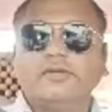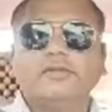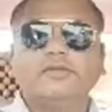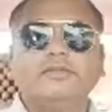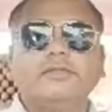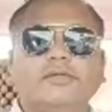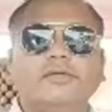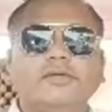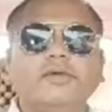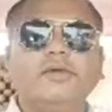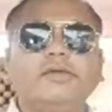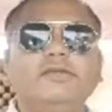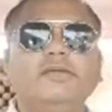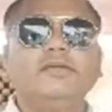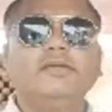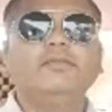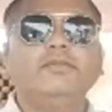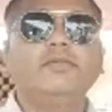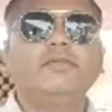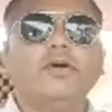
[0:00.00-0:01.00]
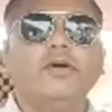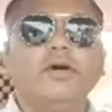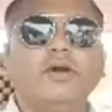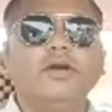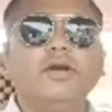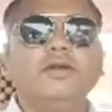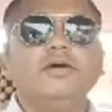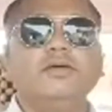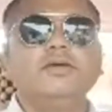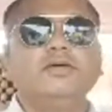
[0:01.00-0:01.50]
So it is a
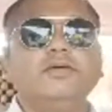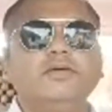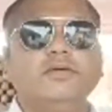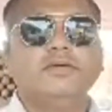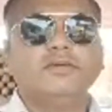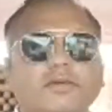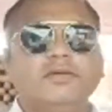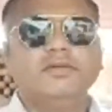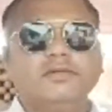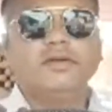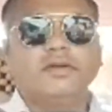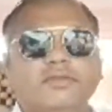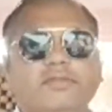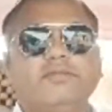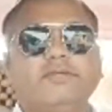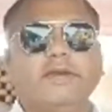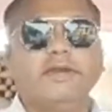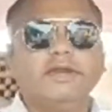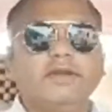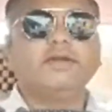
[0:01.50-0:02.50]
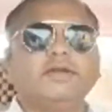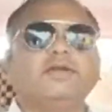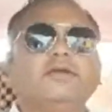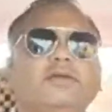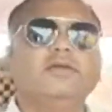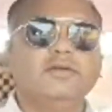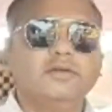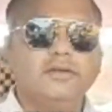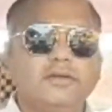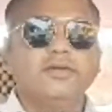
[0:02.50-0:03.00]
broad certificate,
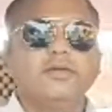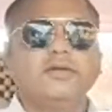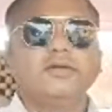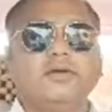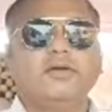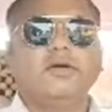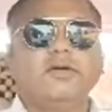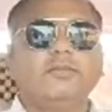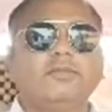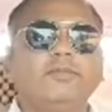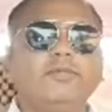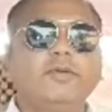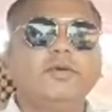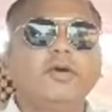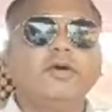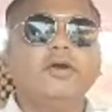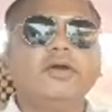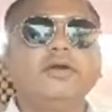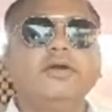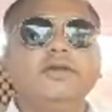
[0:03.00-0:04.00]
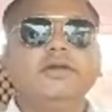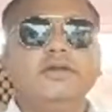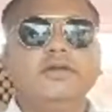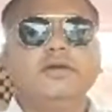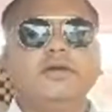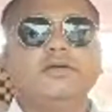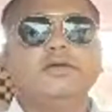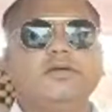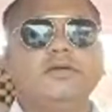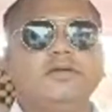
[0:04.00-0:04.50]
a broad
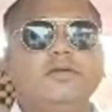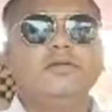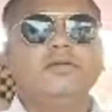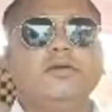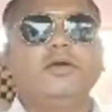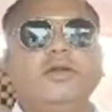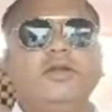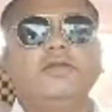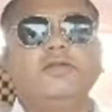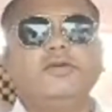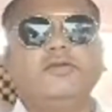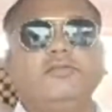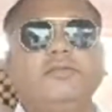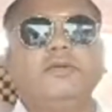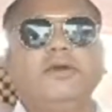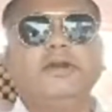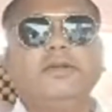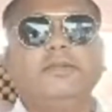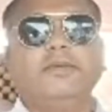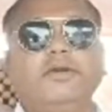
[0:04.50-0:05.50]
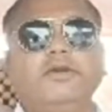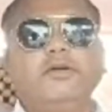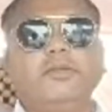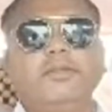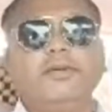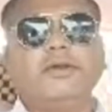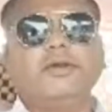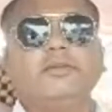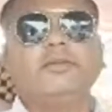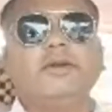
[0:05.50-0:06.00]
knowledge of multiple
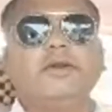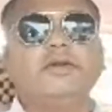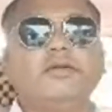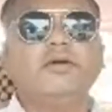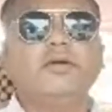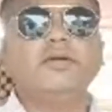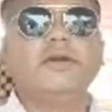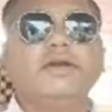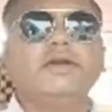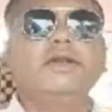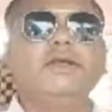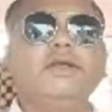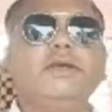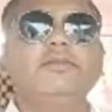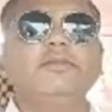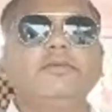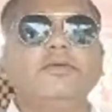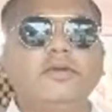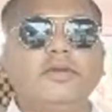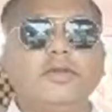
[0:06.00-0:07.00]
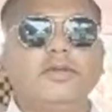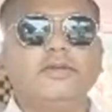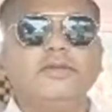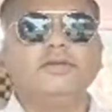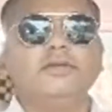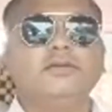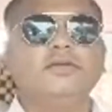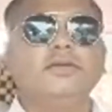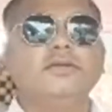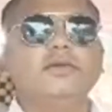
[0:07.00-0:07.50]
topics, but not a deep
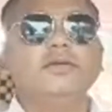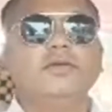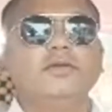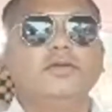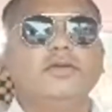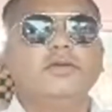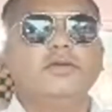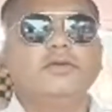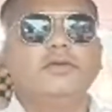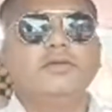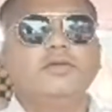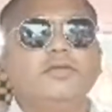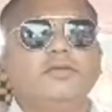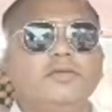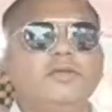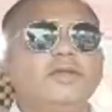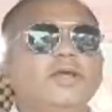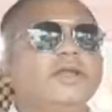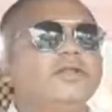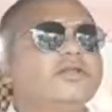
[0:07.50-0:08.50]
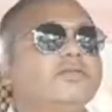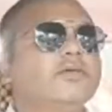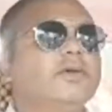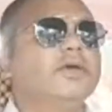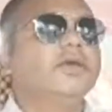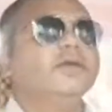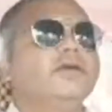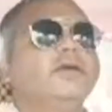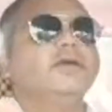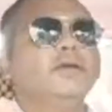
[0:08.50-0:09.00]
knowledge. So that's
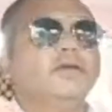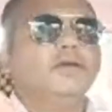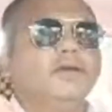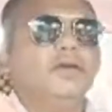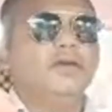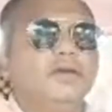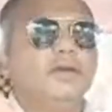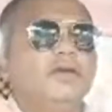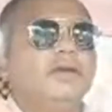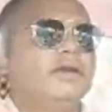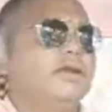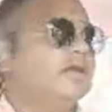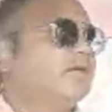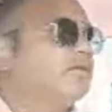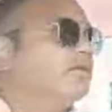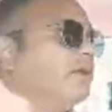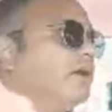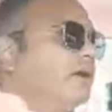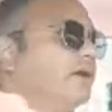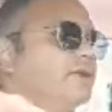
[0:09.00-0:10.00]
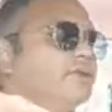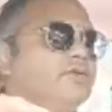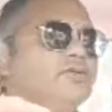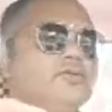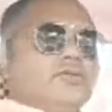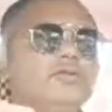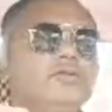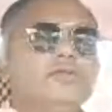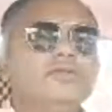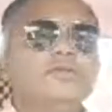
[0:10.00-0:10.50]
why it requires
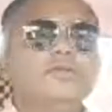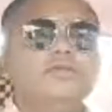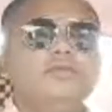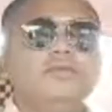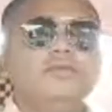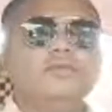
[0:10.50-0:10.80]
you to